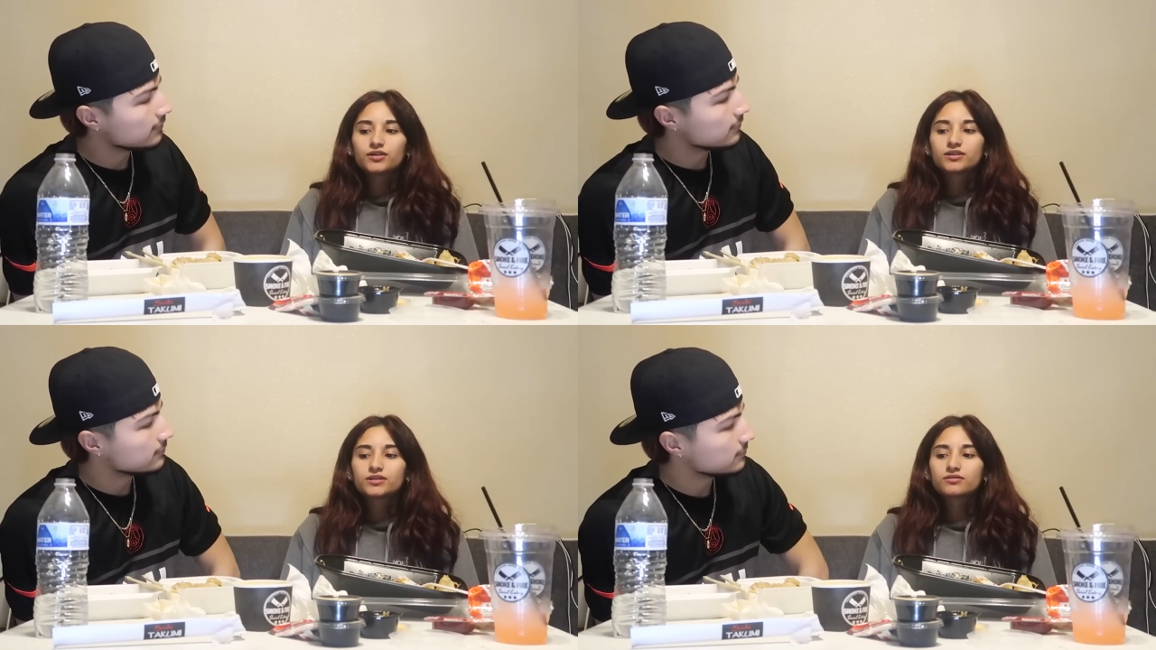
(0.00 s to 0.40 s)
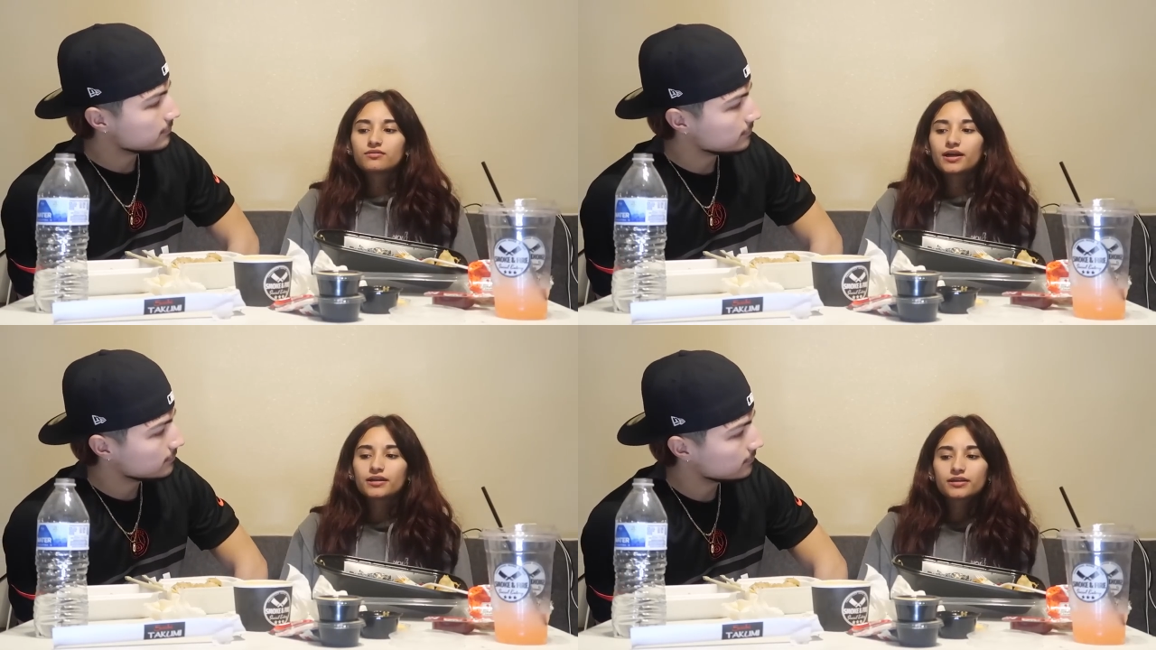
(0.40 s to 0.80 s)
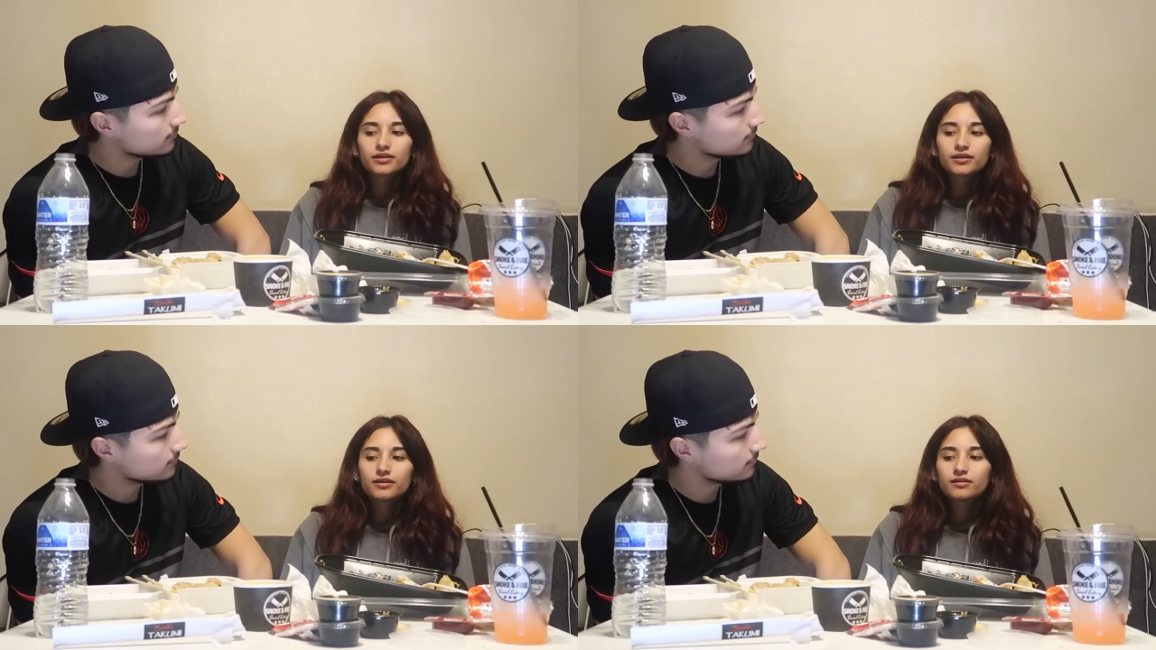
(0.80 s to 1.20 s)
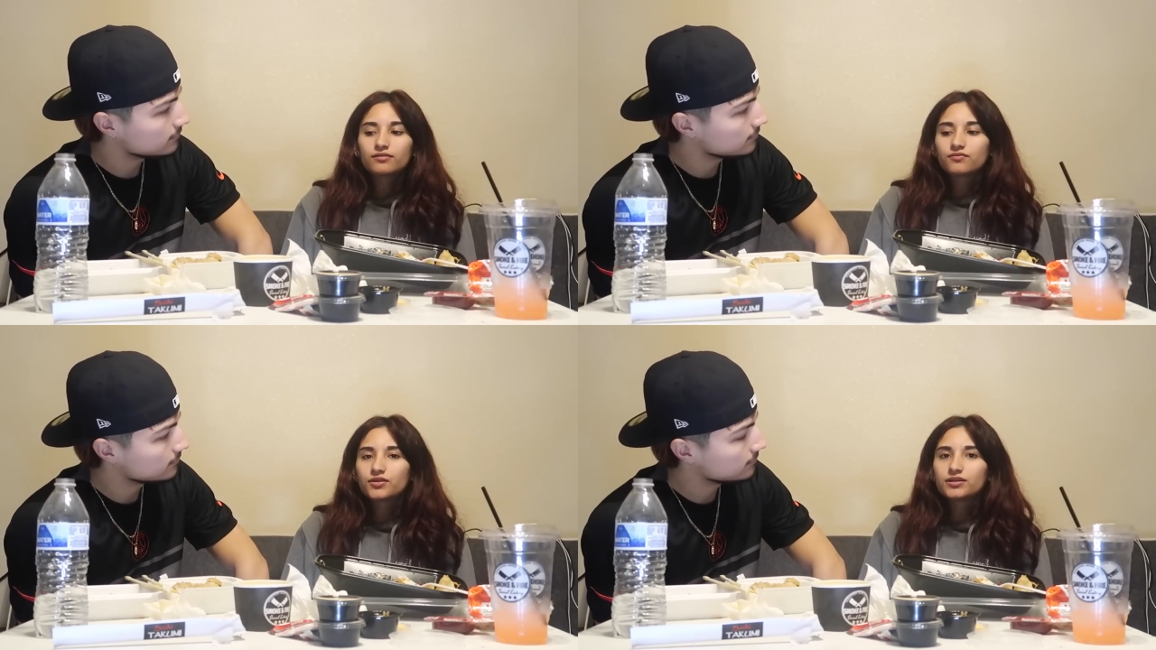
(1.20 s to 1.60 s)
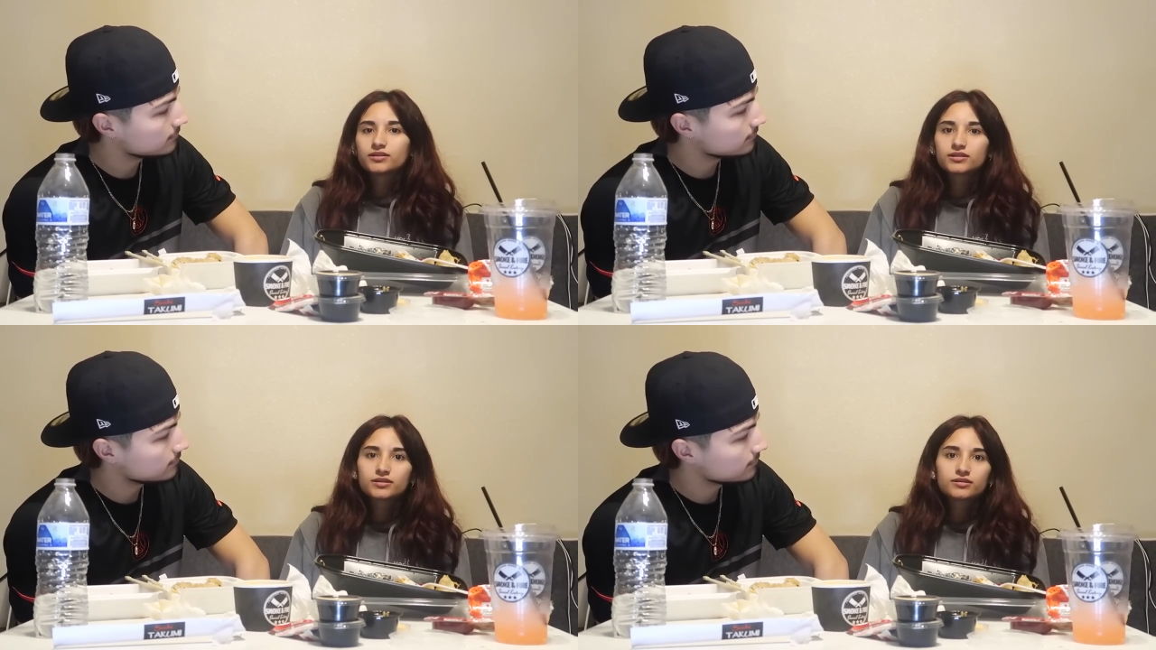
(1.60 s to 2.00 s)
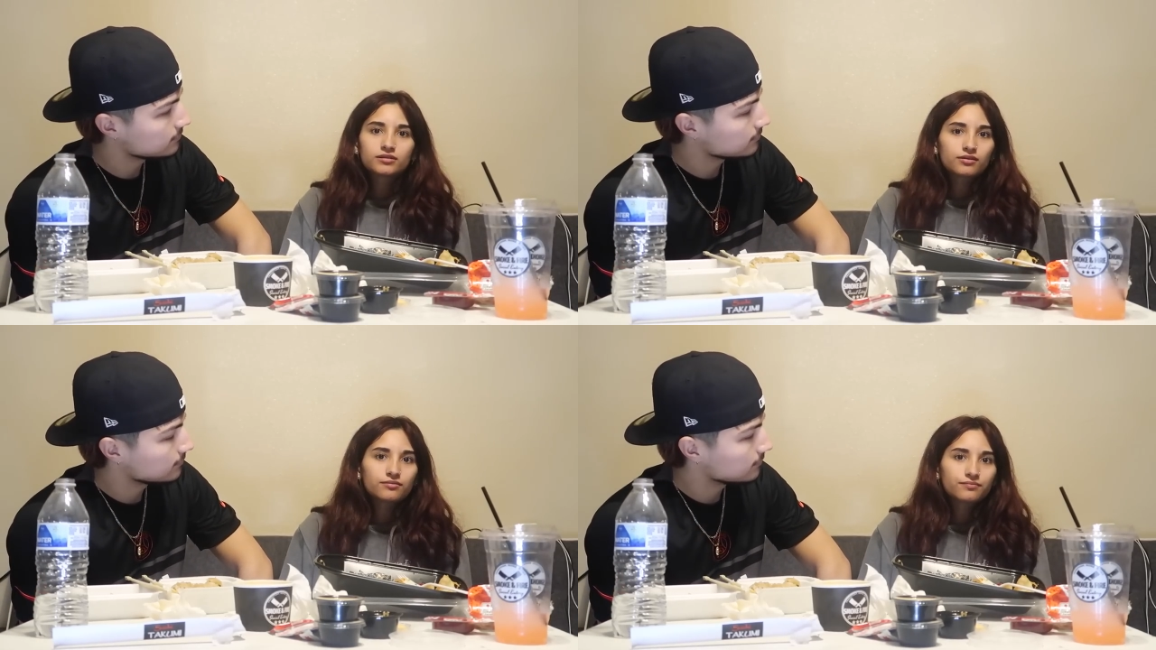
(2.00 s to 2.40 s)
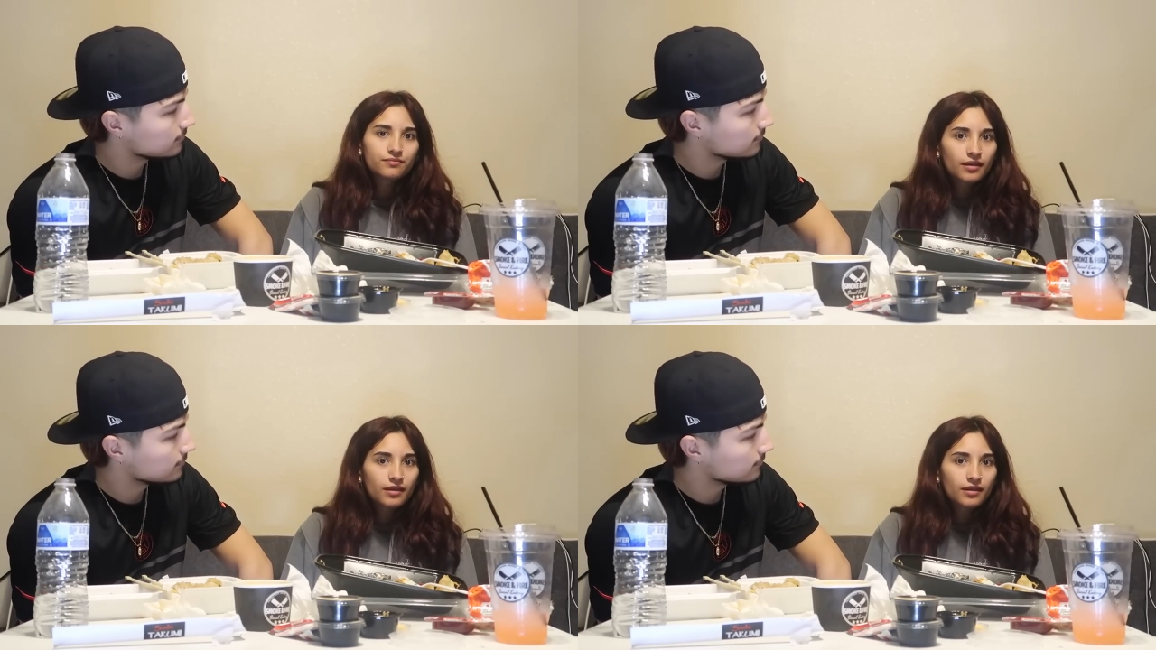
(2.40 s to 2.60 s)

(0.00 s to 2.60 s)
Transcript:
Speaker 1: first grandkid, first, you know,